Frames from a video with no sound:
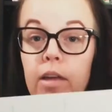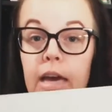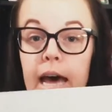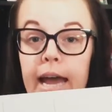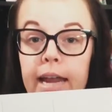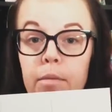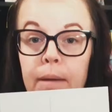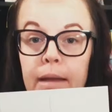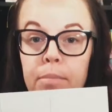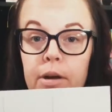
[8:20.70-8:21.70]
guide
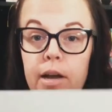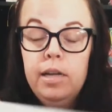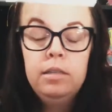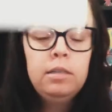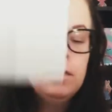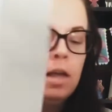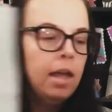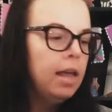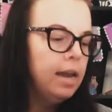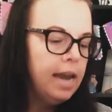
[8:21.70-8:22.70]
paper does.
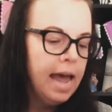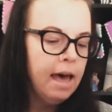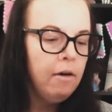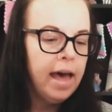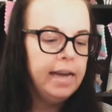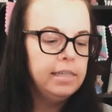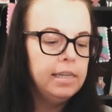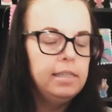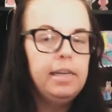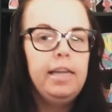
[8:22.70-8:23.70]
Now I
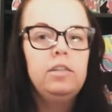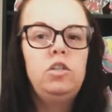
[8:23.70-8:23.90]
just need